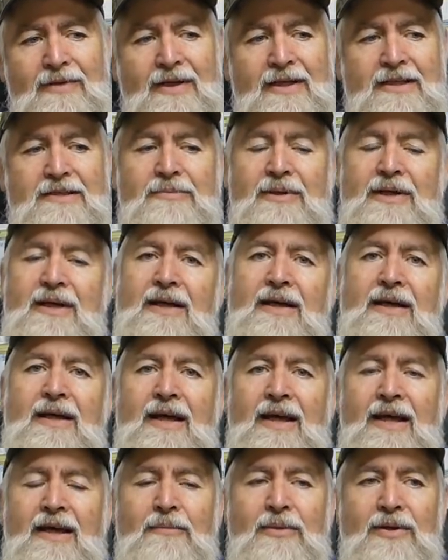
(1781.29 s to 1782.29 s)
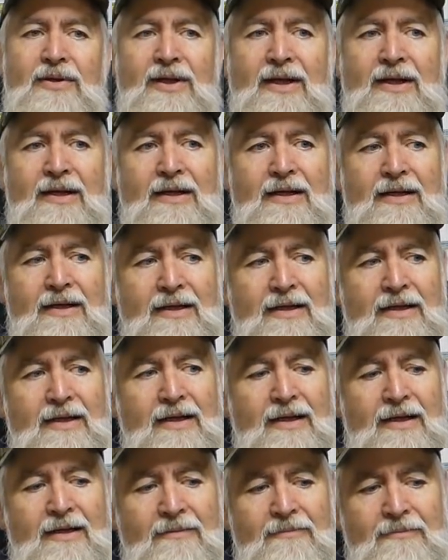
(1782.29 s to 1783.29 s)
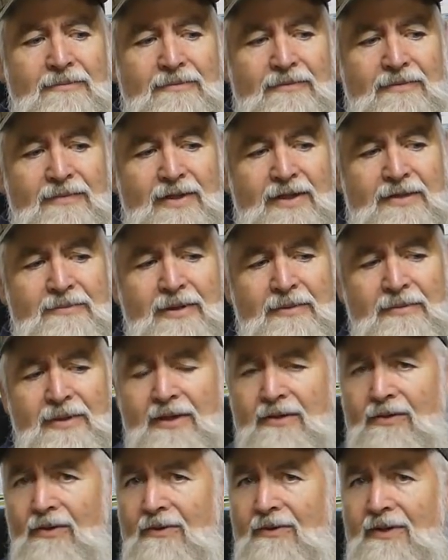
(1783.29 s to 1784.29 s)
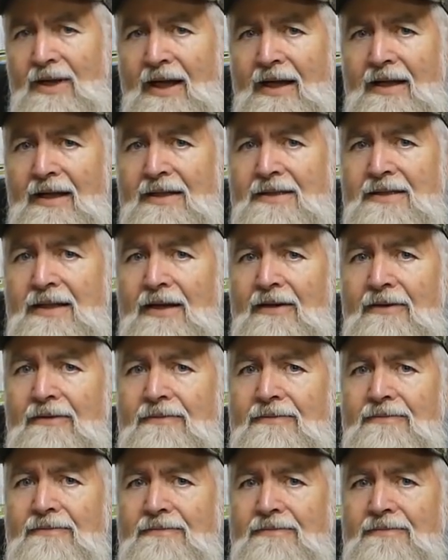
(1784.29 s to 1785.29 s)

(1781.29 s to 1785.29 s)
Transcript: He's been in care, but then he's been a bit crook lately, so